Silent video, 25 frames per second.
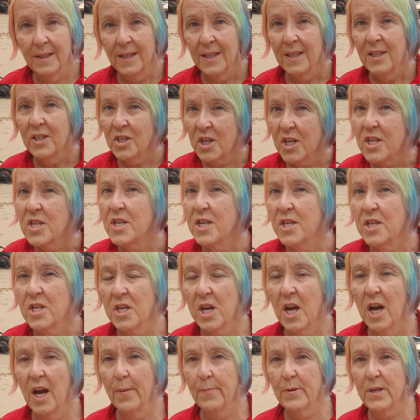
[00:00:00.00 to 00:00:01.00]
Just in
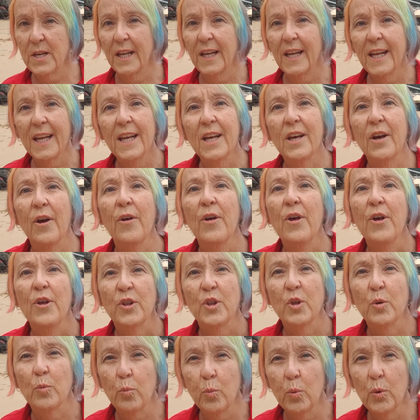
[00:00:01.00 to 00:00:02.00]
time to hear
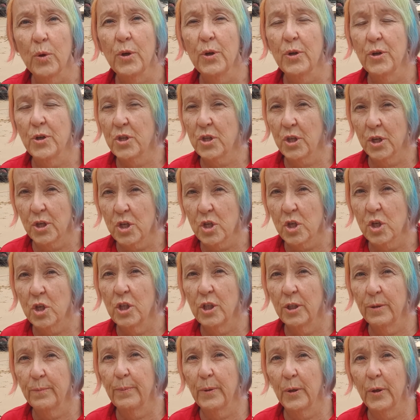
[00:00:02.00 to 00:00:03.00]
the words the
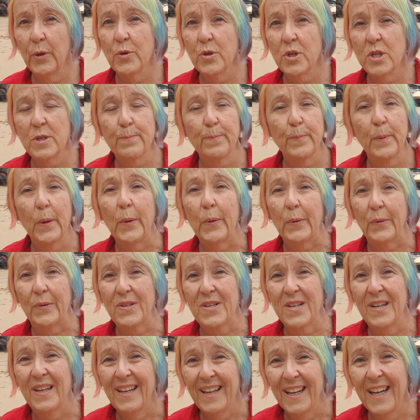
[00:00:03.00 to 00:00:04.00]
Turbot spoke
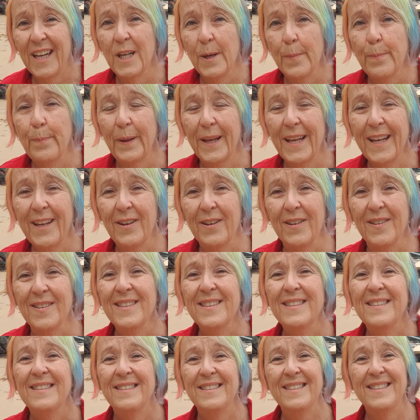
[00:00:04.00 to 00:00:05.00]
in appeal.
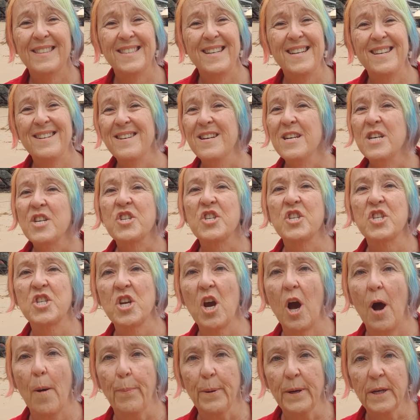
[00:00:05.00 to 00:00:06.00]

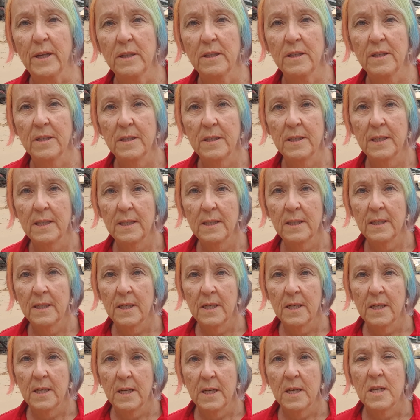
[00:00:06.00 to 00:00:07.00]
"Stop!
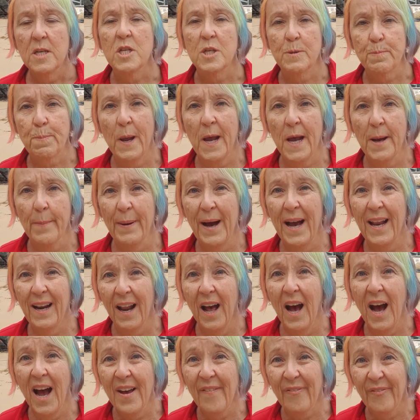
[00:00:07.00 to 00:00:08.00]
Spare my
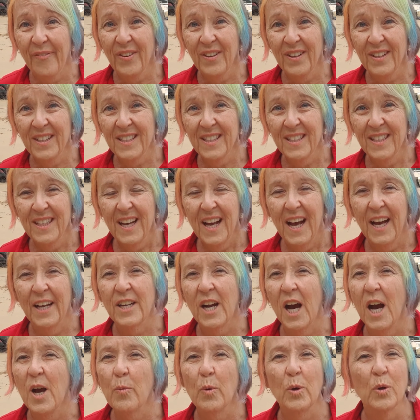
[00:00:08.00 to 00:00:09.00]
life, and
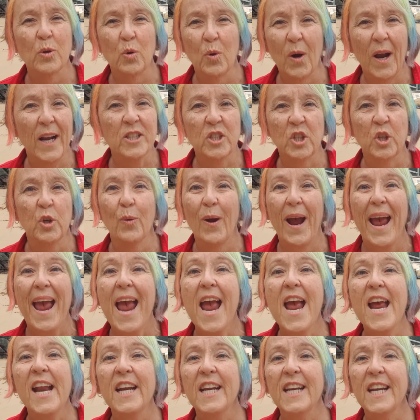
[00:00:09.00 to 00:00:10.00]
I will grant you
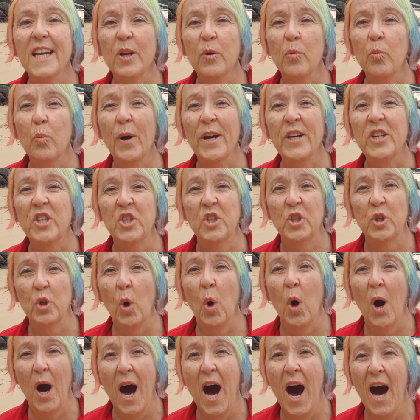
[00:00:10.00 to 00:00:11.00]
any wish
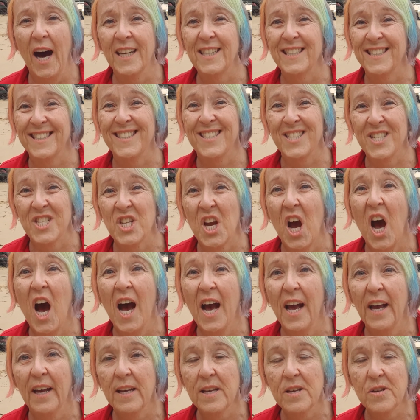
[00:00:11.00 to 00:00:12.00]
your heart
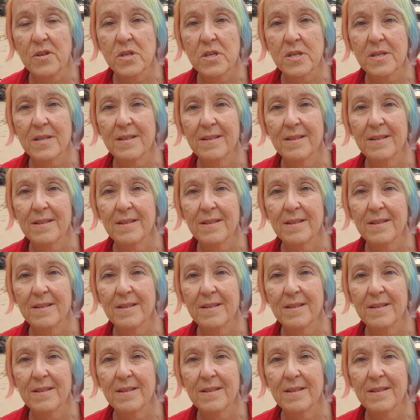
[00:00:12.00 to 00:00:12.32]
desires."